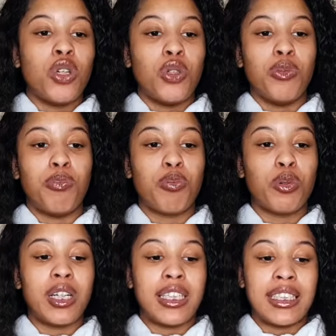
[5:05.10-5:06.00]
You've brought
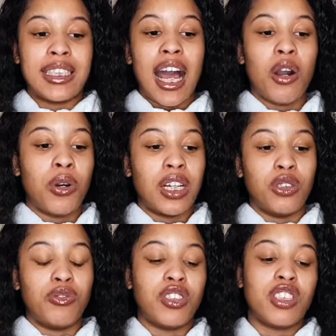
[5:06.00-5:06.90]
in the doubt, and you've
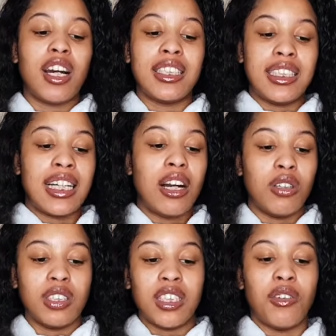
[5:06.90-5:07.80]
started to doubt
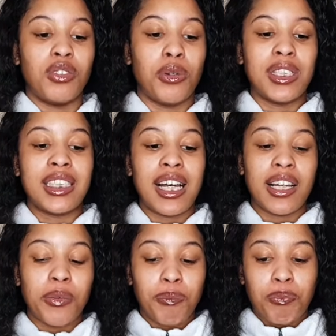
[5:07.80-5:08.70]
yourself. So it's like
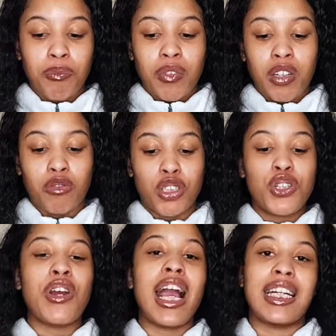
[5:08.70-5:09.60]

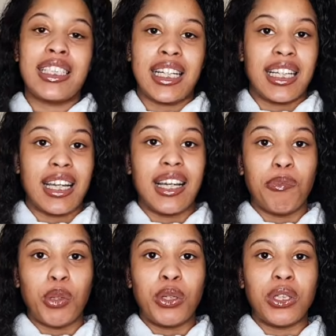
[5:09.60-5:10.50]
retracting it,
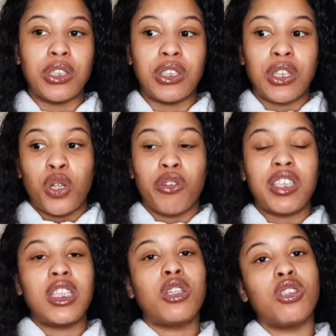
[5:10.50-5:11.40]
because you're
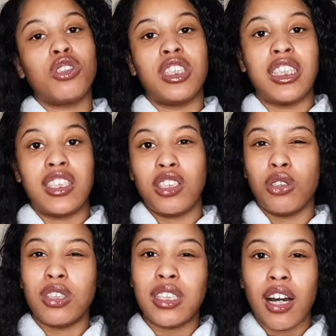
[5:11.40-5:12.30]
already contradicting
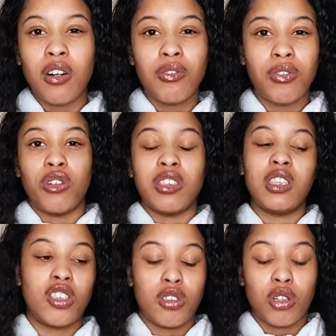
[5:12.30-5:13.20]
yourself. You're already
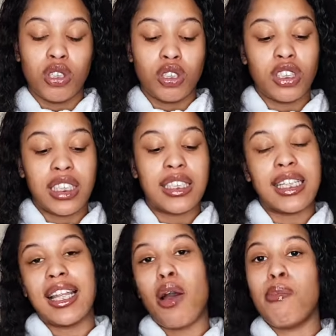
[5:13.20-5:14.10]
contradicting
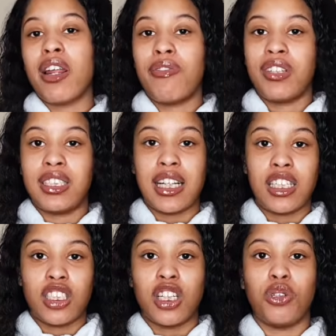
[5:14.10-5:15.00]
that
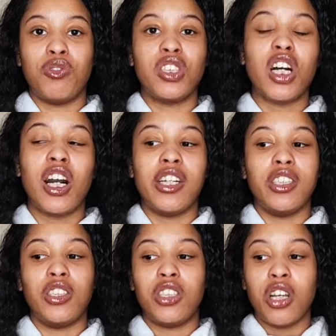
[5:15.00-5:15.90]
manifestation that you started.
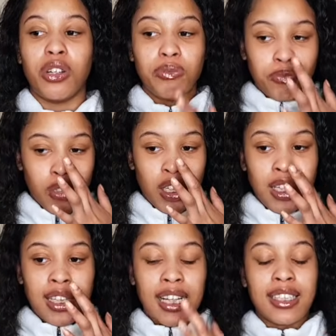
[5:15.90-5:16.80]
So
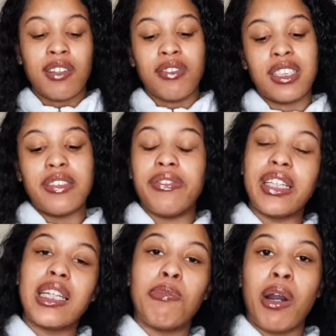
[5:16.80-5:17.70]
that's something to
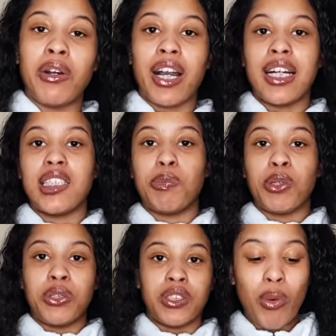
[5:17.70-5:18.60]
think about, guys,
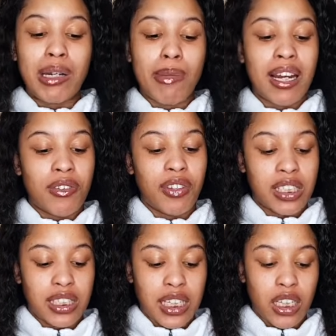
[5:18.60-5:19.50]
because when
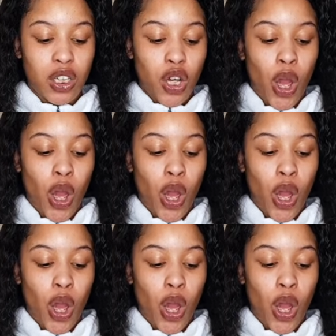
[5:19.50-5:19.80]
manifesting,